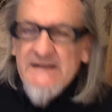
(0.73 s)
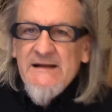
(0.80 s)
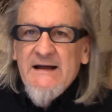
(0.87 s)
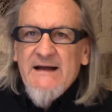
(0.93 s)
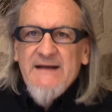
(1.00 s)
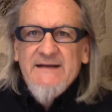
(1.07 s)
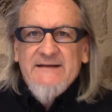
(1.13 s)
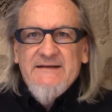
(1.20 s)

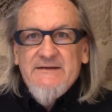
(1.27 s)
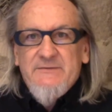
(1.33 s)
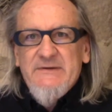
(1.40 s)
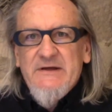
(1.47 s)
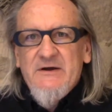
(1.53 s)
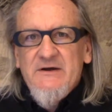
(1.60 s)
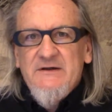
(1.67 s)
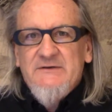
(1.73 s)
Hi, here
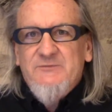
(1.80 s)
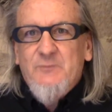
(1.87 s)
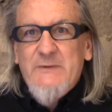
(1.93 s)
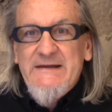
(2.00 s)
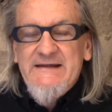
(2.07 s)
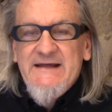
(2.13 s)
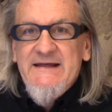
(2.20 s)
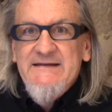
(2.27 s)
we are. It's
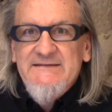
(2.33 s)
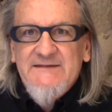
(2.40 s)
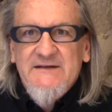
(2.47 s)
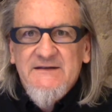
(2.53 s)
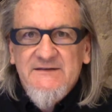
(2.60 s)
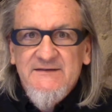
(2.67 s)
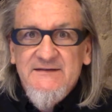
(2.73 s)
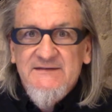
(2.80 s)
week 8.
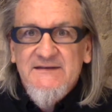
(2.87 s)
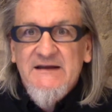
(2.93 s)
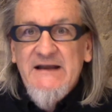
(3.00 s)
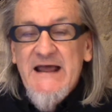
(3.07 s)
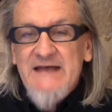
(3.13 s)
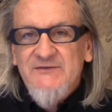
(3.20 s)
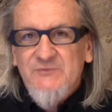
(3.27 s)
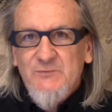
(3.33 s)
This is the
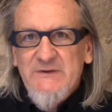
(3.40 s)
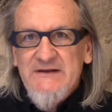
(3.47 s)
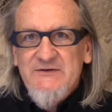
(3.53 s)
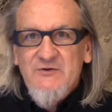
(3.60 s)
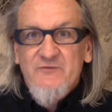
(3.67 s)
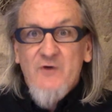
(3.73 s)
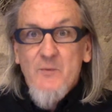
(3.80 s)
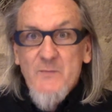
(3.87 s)
last week.
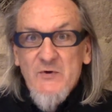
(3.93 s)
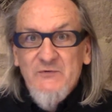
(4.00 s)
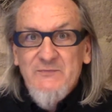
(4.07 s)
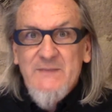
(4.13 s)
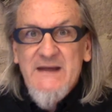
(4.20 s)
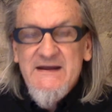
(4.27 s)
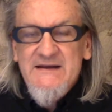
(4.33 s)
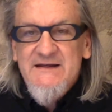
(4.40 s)
You've almost
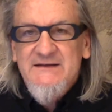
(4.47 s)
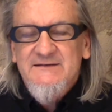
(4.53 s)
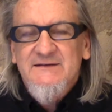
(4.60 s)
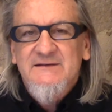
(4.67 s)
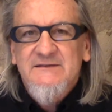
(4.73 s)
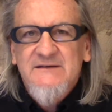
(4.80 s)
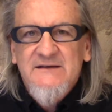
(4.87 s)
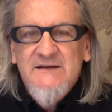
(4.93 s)
made it.
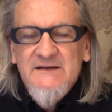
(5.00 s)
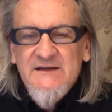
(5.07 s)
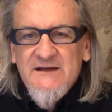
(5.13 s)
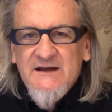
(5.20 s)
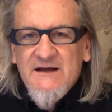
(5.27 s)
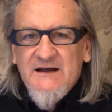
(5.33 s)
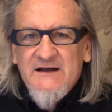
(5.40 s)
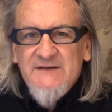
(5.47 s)

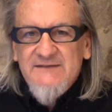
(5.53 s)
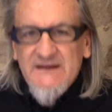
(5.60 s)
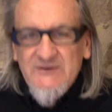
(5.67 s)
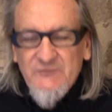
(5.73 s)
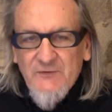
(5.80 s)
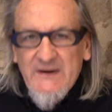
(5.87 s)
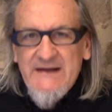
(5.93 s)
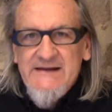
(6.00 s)

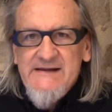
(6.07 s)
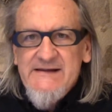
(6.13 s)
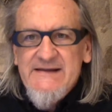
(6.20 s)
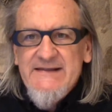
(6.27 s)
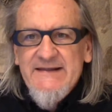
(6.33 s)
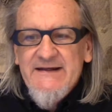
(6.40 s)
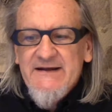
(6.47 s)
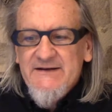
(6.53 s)
Thanks for hanging
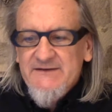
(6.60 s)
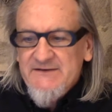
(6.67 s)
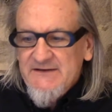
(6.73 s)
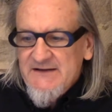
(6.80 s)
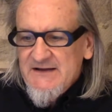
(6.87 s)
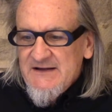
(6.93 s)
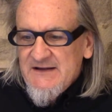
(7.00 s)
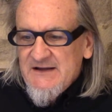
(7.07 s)
in there.
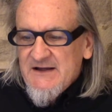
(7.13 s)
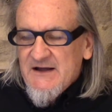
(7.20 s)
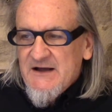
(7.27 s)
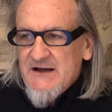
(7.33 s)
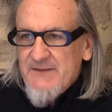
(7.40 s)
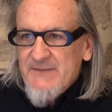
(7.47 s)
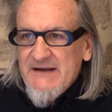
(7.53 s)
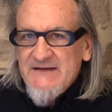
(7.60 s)

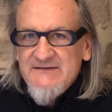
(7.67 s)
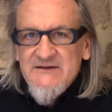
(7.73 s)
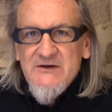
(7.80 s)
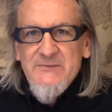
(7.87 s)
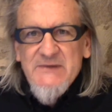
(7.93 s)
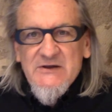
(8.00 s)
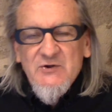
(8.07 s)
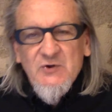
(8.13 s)
Hey, it's
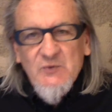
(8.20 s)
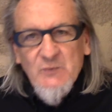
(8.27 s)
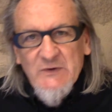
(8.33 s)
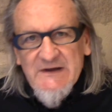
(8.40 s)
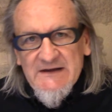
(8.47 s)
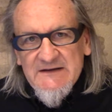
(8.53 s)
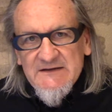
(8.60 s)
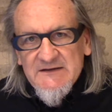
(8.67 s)
going to be a good
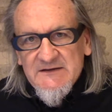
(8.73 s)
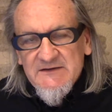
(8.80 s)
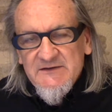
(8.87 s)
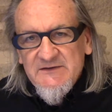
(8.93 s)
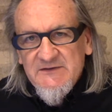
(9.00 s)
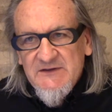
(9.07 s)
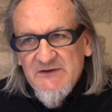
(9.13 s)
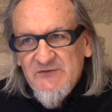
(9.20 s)
week.
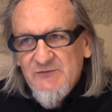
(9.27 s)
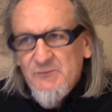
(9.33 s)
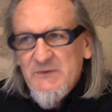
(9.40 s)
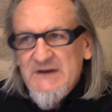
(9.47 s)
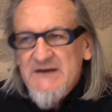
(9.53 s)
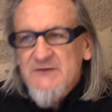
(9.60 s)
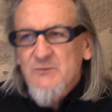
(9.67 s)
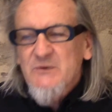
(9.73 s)
This
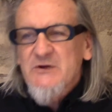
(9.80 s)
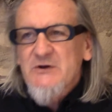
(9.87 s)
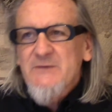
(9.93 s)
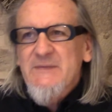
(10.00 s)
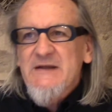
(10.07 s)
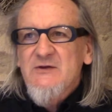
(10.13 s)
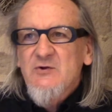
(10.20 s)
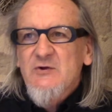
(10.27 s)
week we're going to
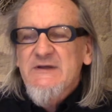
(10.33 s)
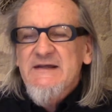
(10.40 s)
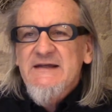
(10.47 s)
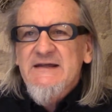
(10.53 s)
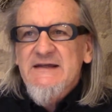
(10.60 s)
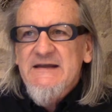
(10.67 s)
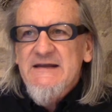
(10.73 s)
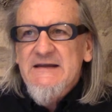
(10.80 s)
be
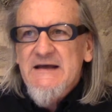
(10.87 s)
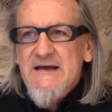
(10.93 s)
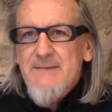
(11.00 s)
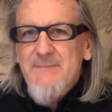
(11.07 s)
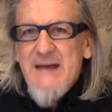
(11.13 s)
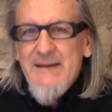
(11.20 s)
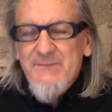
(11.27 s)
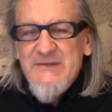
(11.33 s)
looking and
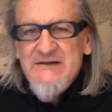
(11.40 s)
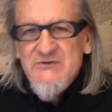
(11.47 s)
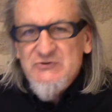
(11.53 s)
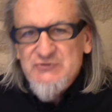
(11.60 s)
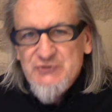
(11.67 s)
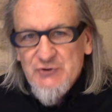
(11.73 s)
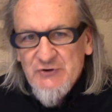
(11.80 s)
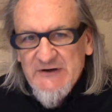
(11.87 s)
mapping the
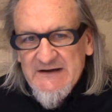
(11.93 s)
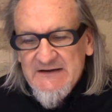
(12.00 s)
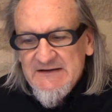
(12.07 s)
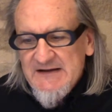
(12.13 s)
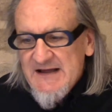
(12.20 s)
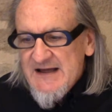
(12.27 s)
journey